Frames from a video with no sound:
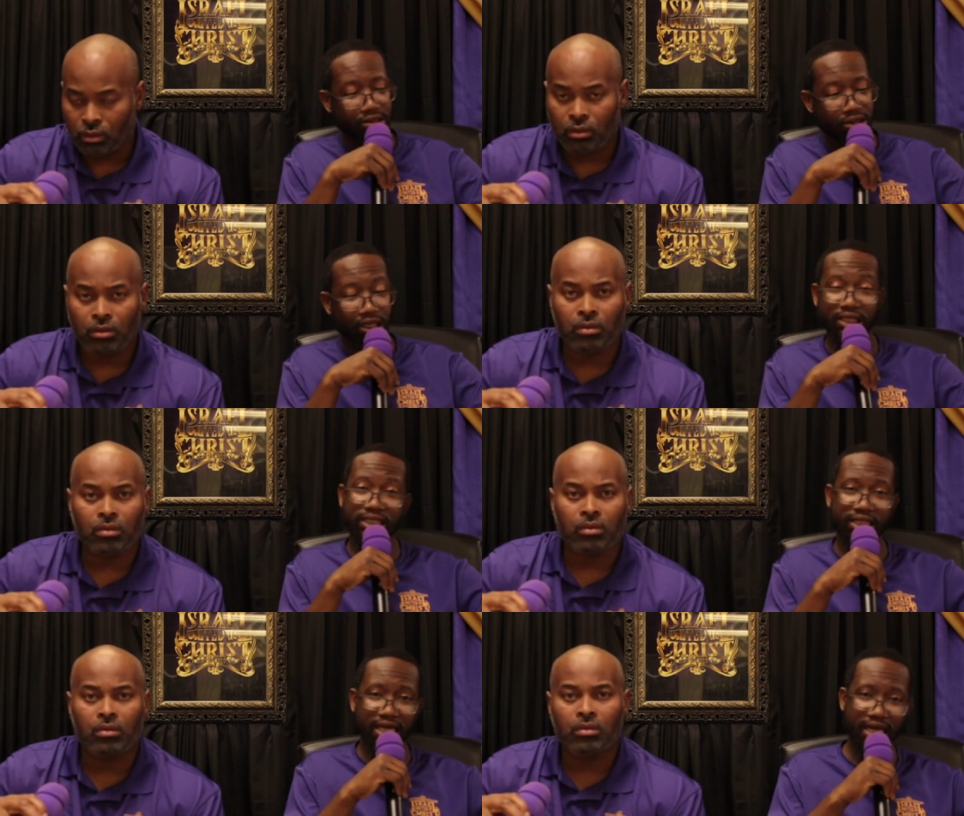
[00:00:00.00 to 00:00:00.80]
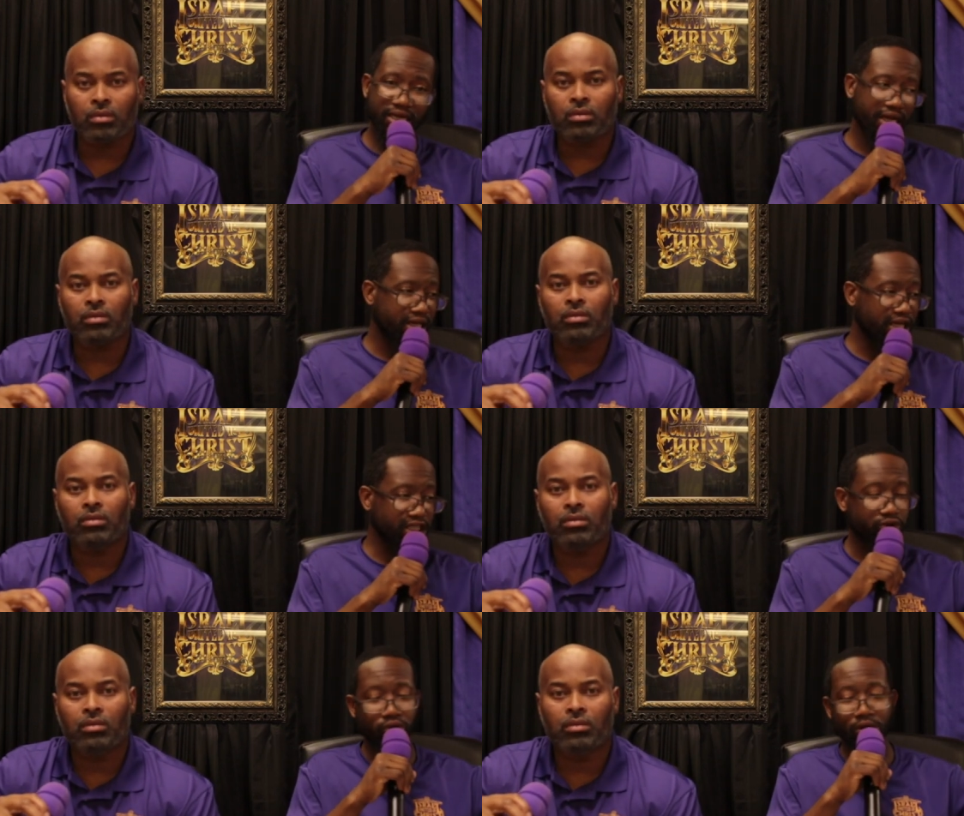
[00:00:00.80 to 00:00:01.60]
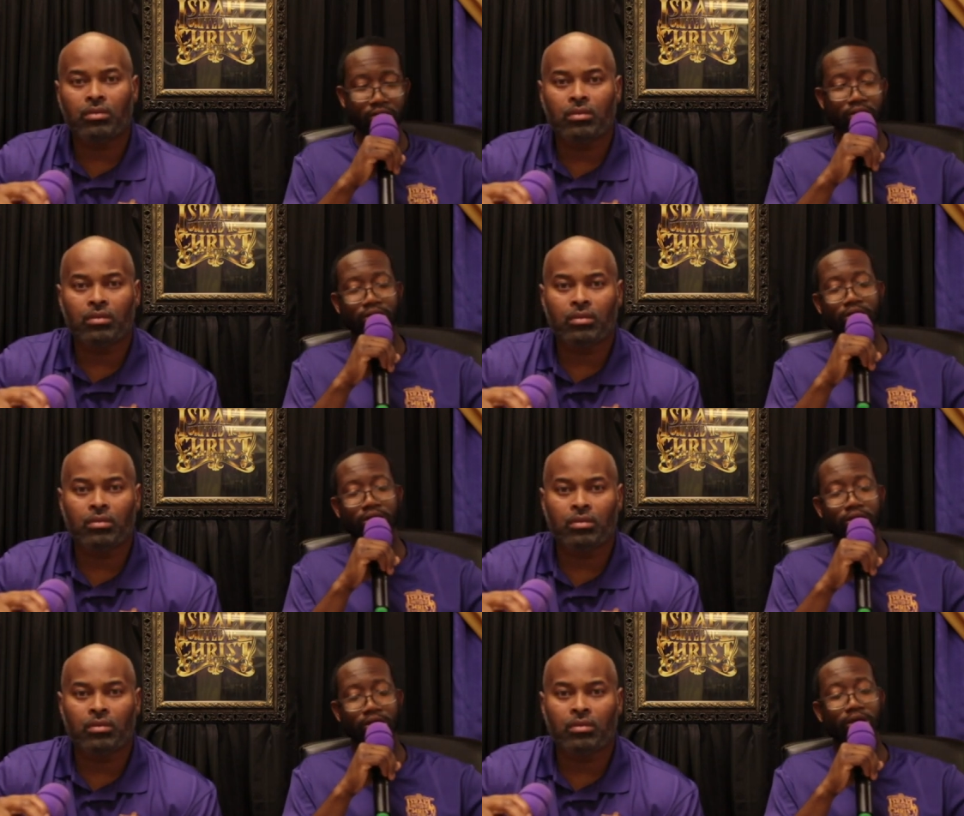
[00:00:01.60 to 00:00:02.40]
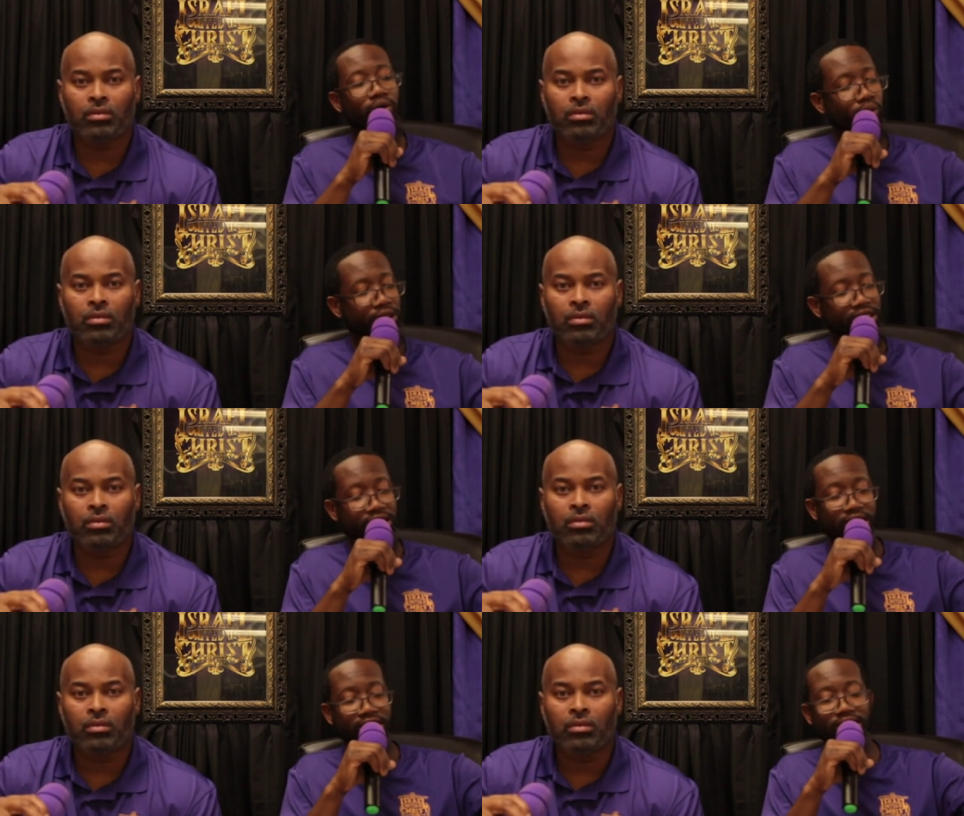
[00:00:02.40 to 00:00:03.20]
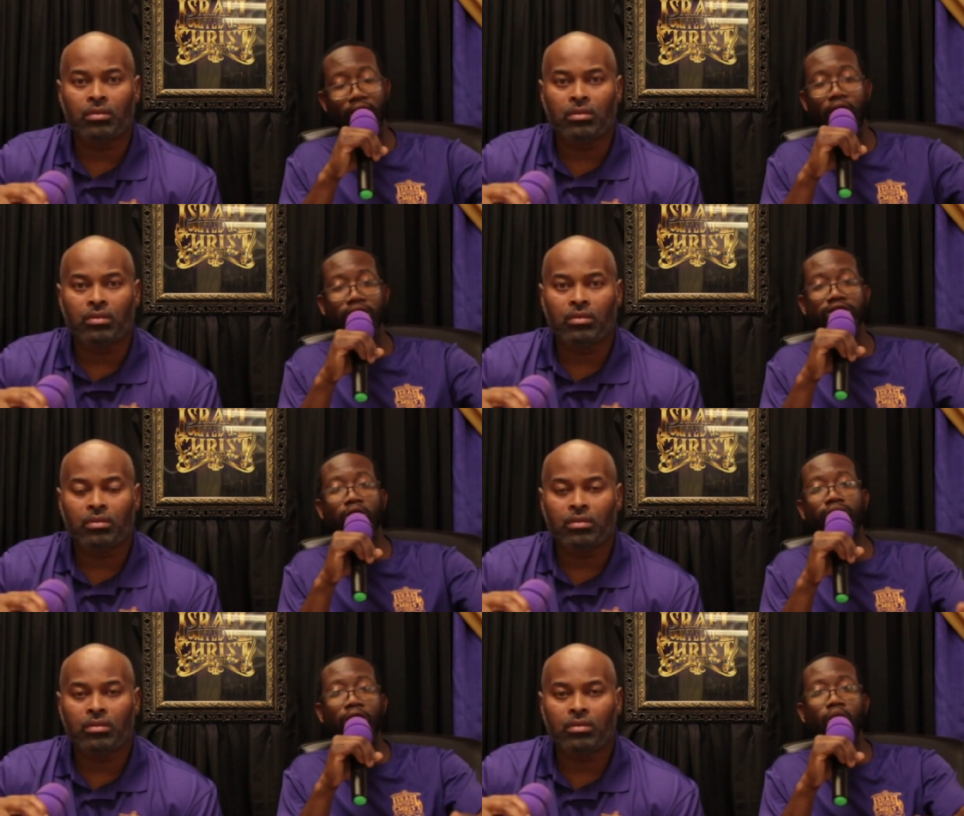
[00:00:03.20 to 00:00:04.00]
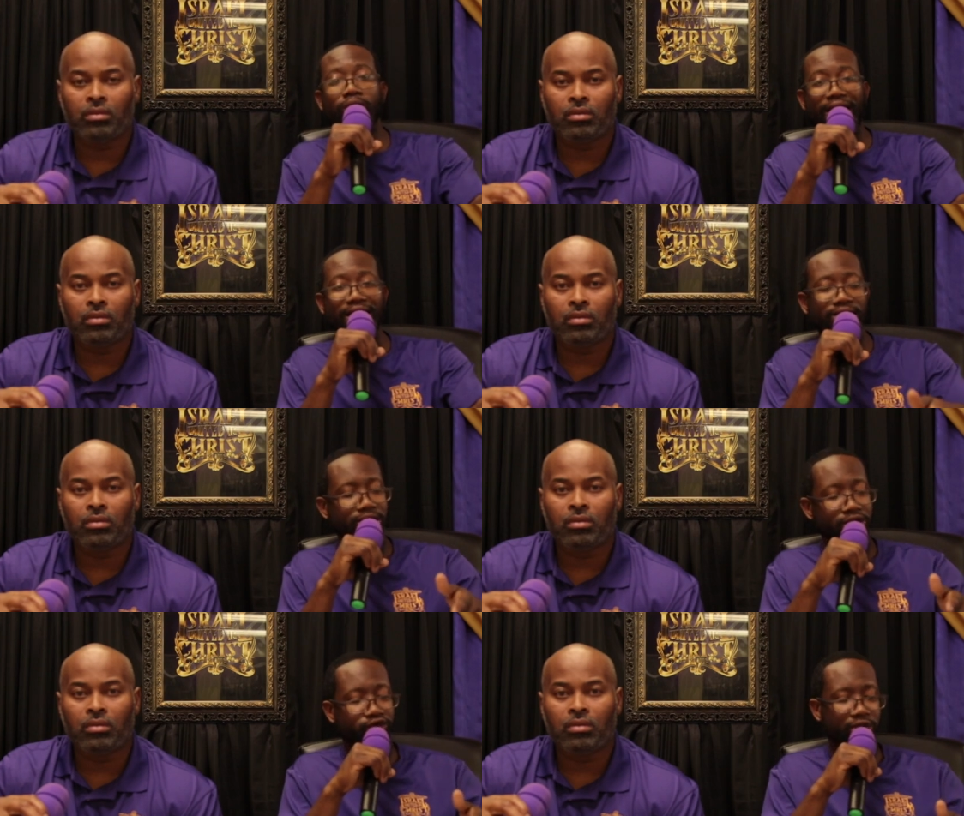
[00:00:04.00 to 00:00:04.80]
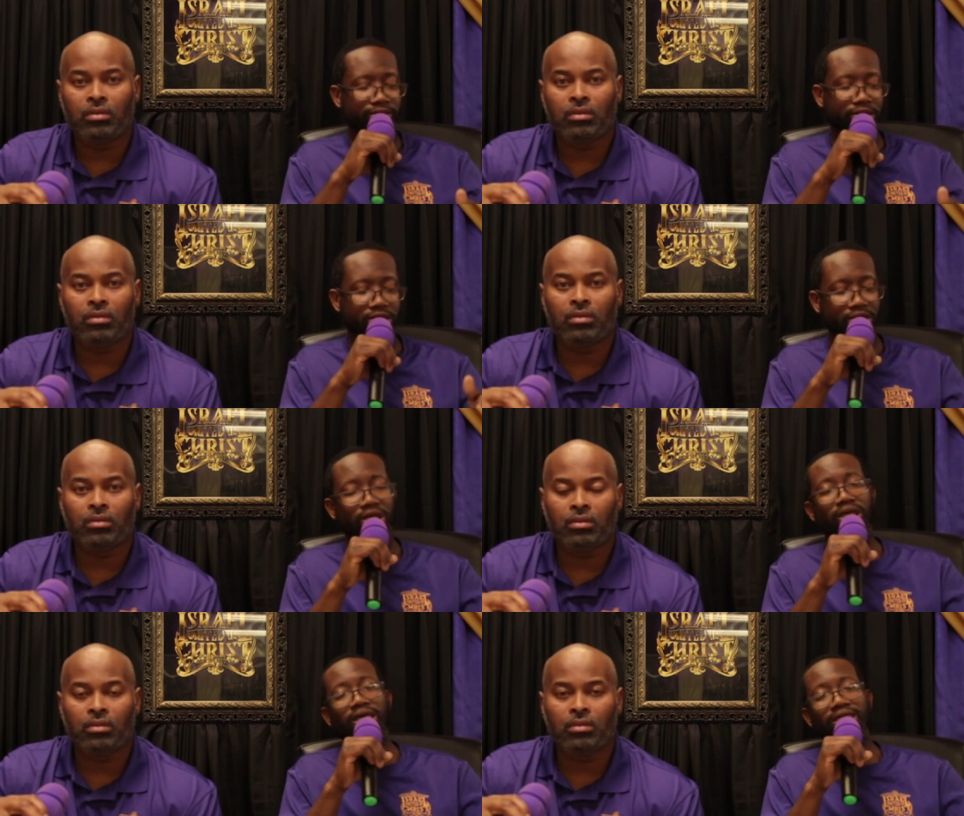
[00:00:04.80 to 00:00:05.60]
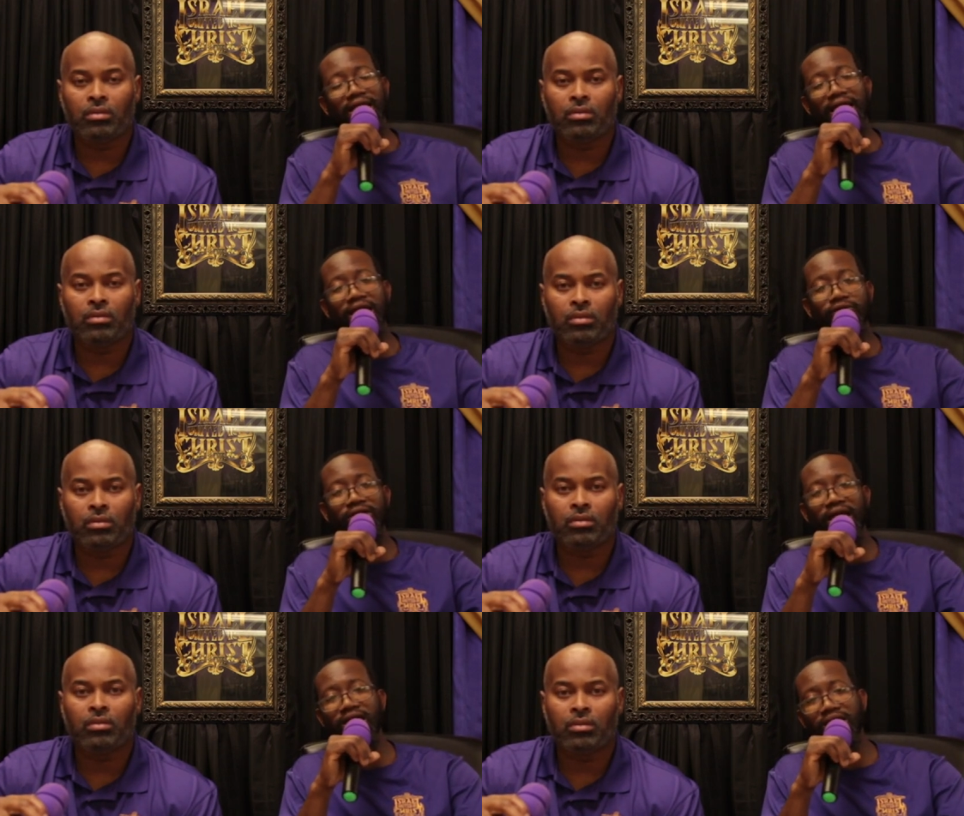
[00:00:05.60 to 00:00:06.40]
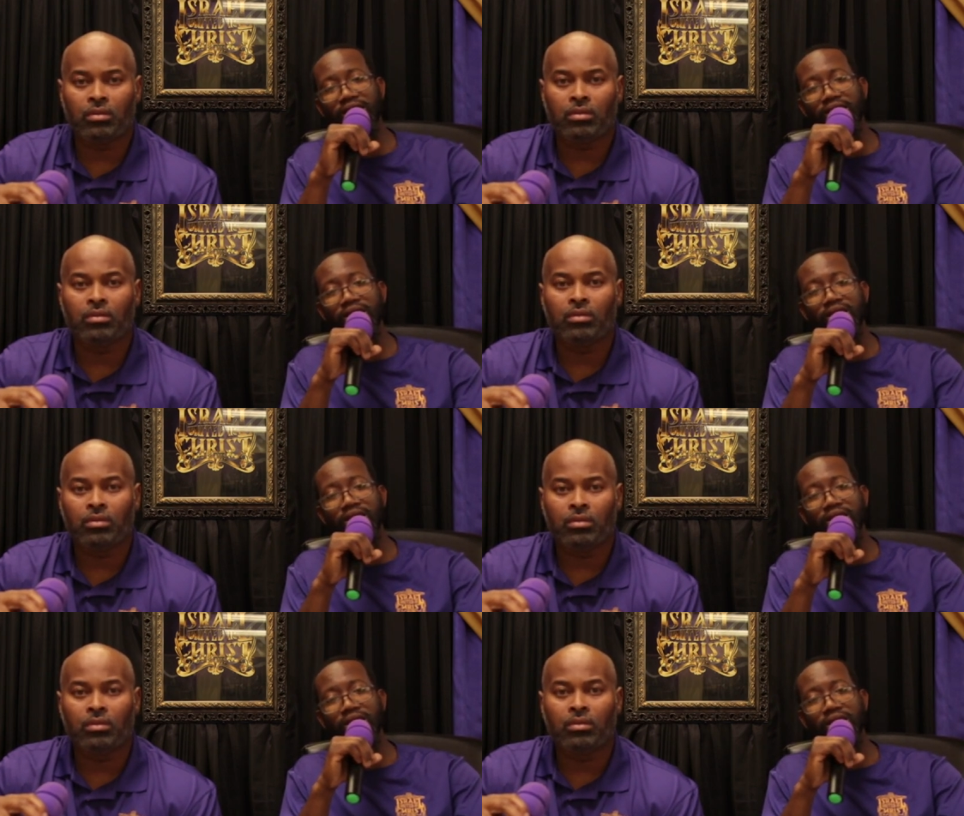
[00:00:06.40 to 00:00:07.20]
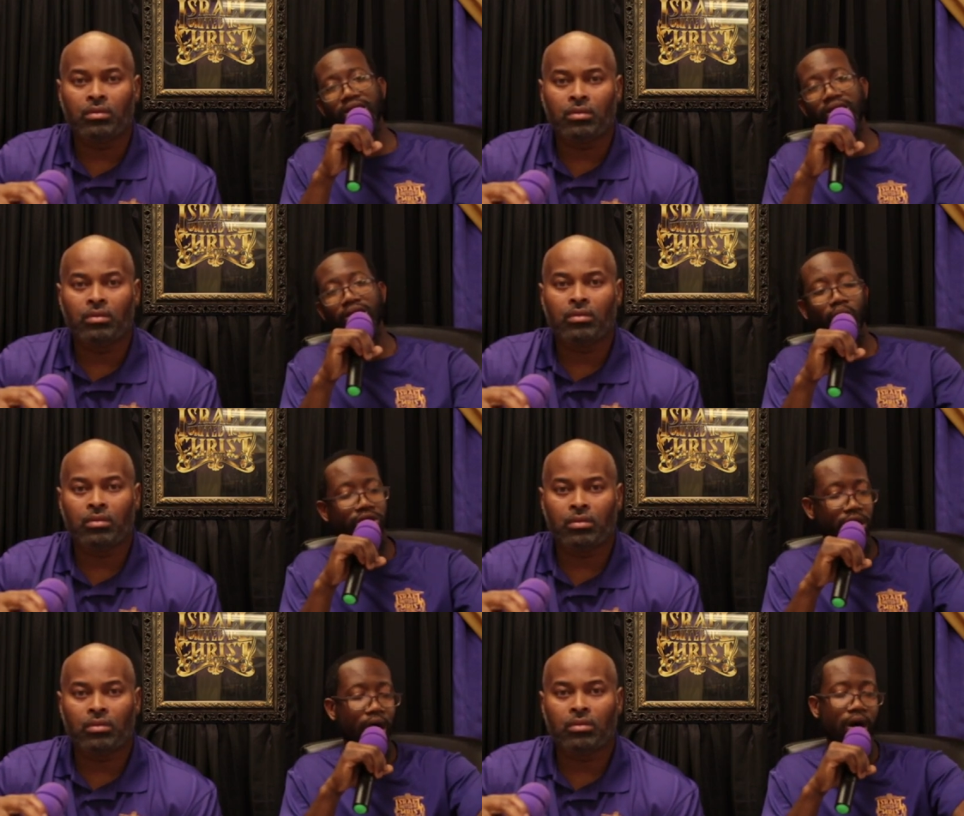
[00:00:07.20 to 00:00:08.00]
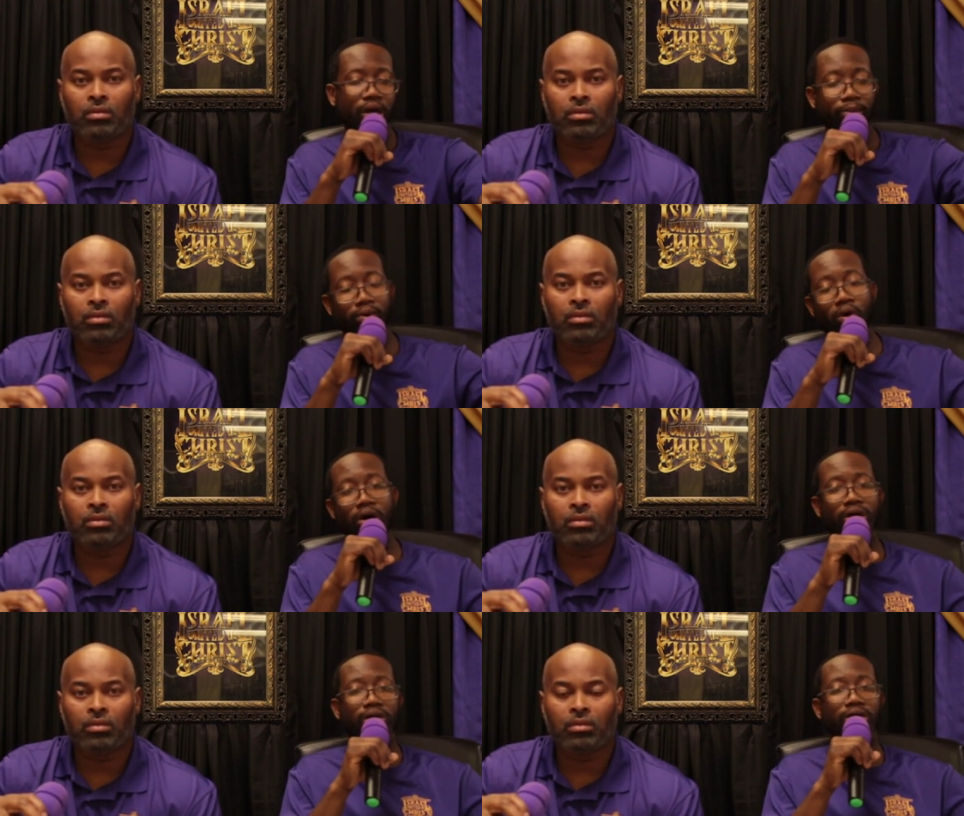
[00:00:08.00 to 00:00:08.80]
Speaker 1: to understand that Israel, which is also known as in the scriptures, the land of Canaan, was all a part